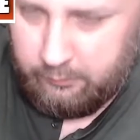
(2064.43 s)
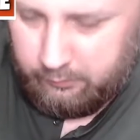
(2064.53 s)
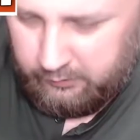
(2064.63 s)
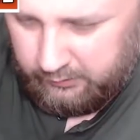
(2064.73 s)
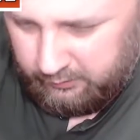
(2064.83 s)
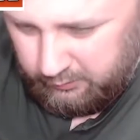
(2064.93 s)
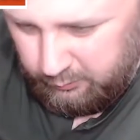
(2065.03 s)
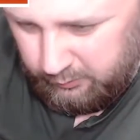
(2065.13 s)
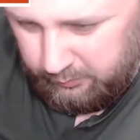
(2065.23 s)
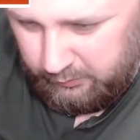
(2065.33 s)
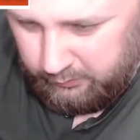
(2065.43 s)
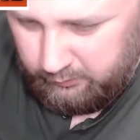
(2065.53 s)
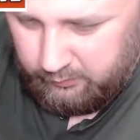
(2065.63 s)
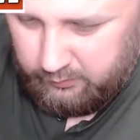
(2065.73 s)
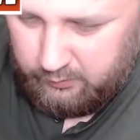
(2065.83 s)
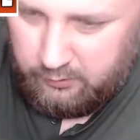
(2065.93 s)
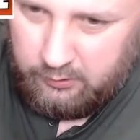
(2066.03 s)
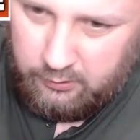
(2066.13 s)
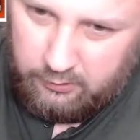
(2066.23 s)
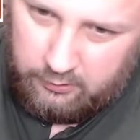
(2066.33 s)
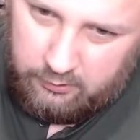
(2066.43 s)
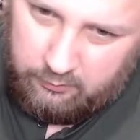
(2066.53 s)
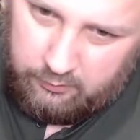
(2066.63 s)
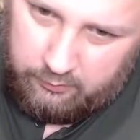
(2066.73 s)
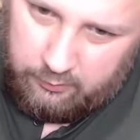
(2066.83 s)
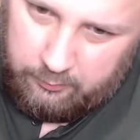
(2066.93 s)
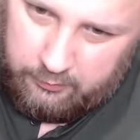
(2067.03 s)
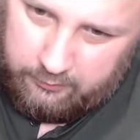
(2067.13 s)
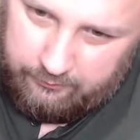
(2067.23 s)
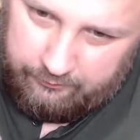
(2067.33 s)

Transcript: I will not quit playing with her on a butt.